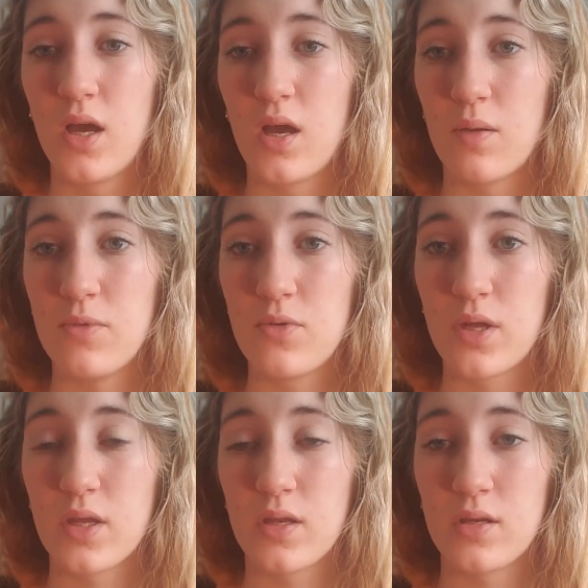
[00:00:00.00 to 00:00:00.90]
Um, you
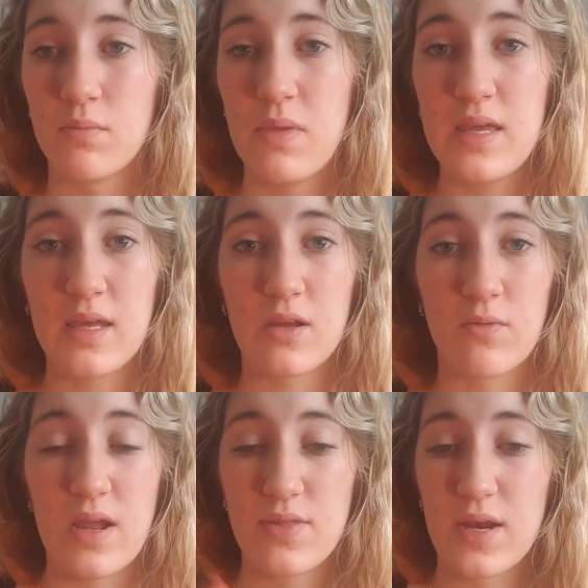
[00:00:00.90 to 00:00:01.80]
can make
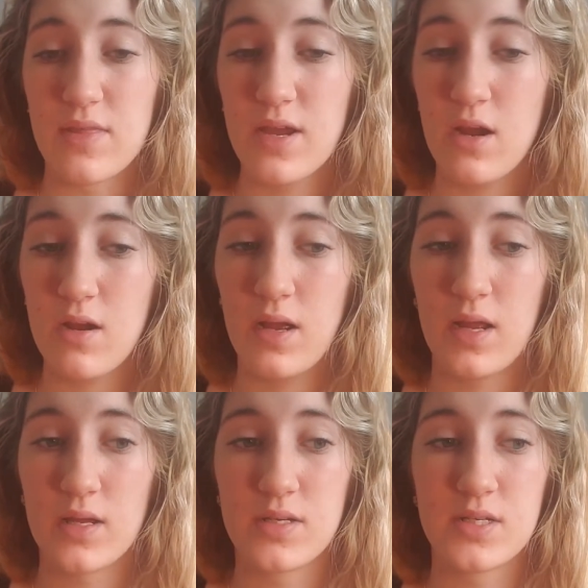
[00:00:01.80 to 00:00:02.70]
it right then and there
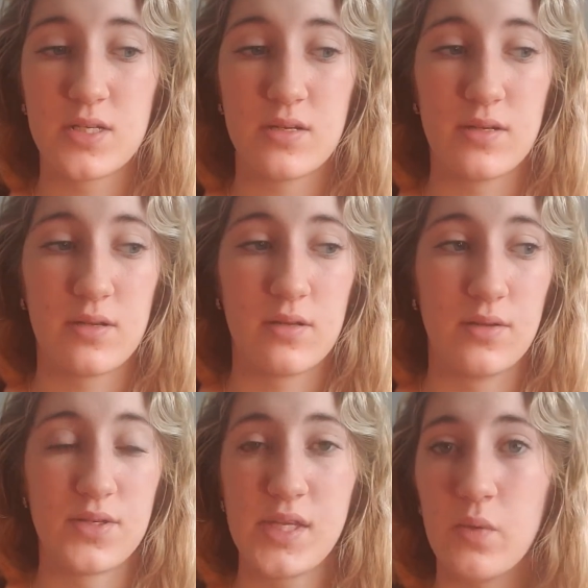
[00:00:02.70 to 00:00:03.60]
and
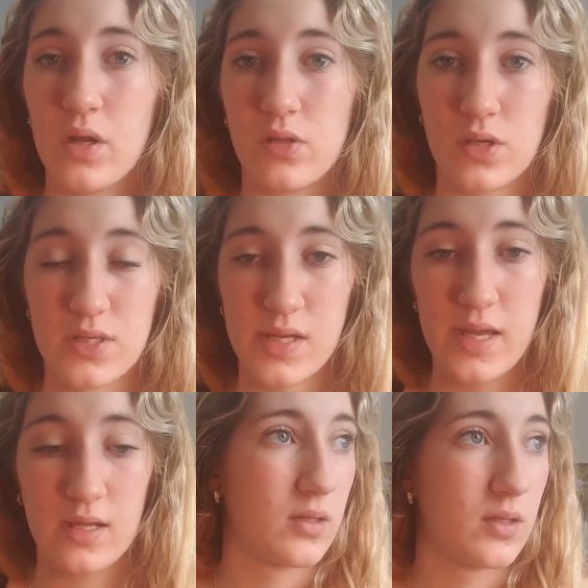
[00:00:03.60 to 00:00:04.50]
see what it looks
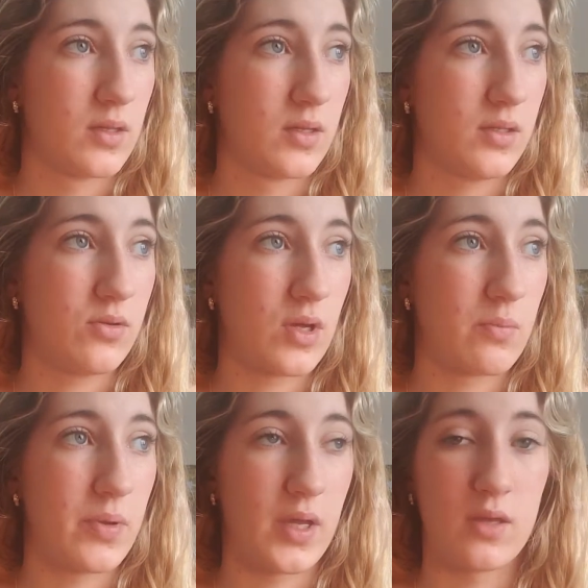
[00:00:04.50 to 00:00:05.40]
like. You
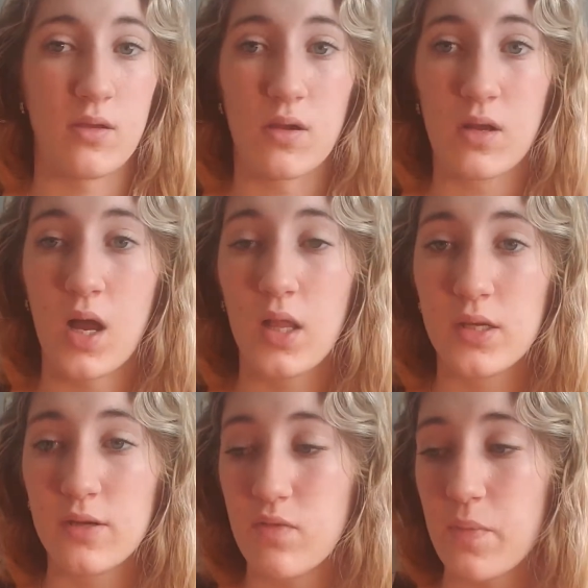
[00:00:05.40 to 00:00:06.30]
can pick your
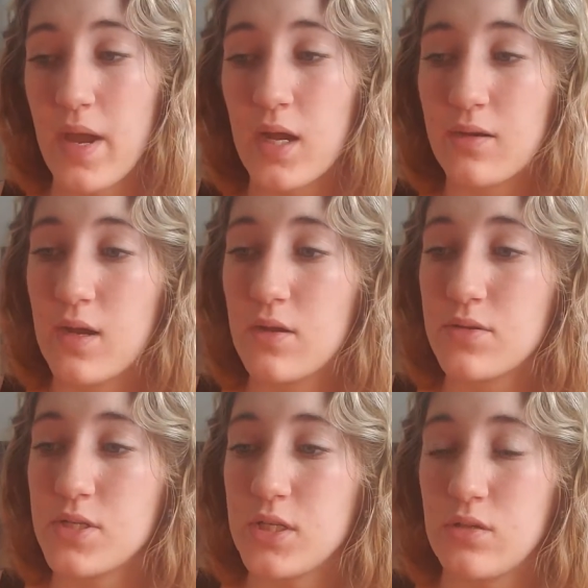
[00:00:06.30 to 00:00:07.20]
color of the
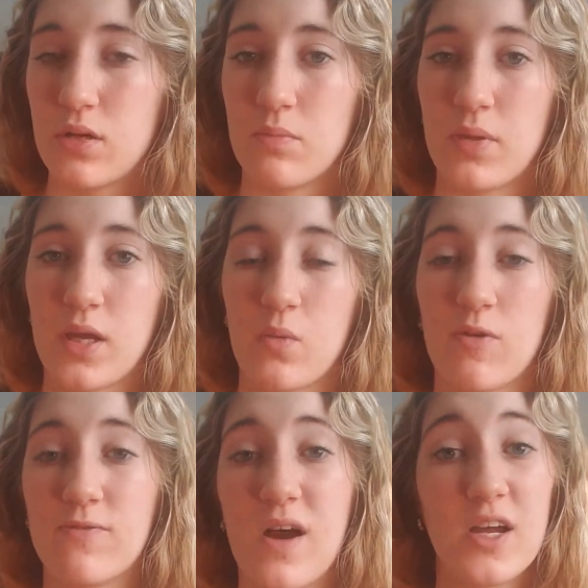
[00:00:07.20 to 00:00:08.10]
background, you can pick
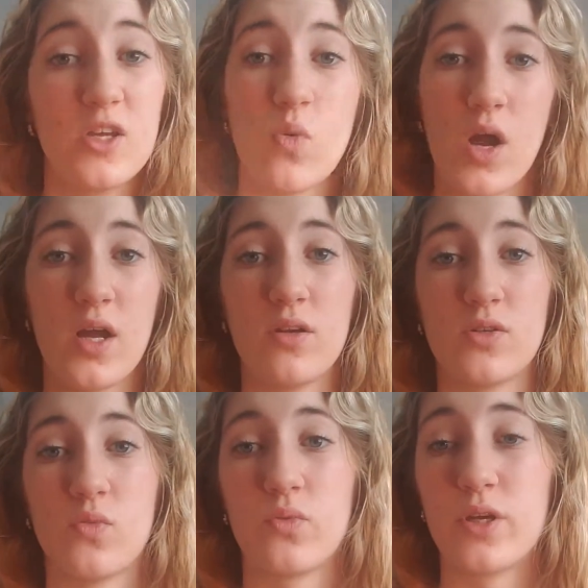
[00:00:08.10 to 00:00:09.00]
what font you
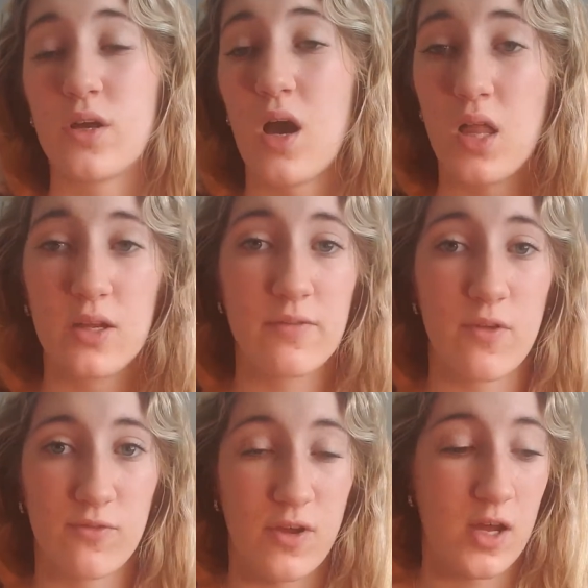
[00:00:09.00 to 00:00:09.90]
want, the color of
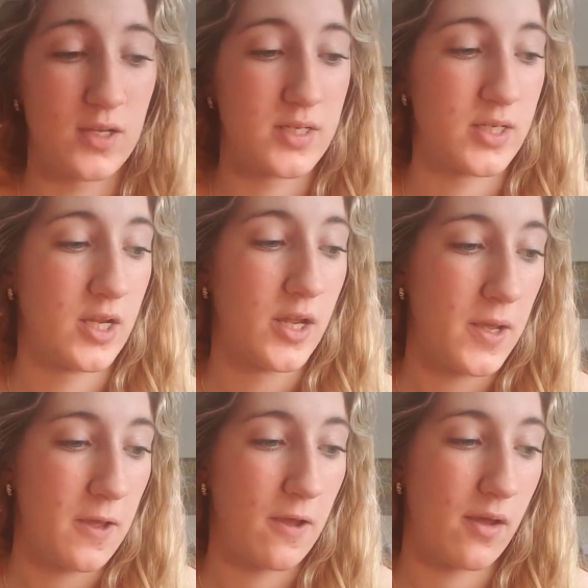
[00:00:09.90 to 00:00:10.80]
the font,
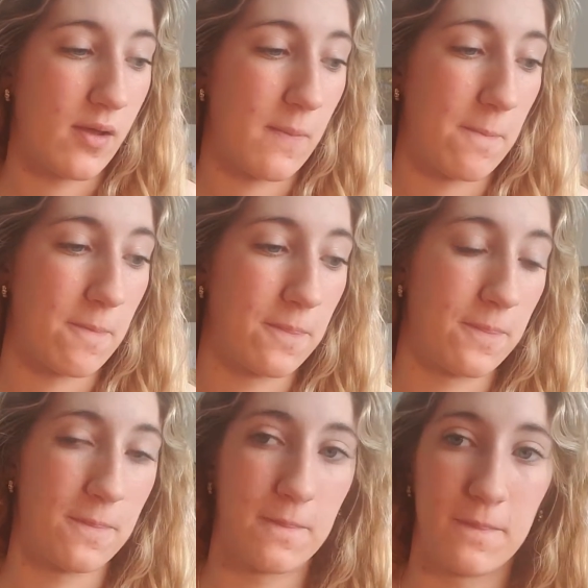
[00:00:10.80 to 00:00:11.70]
um,
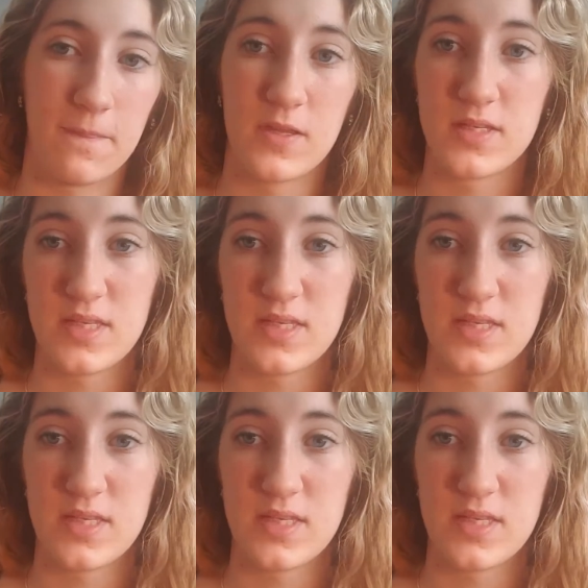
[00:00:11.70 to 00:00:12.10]
the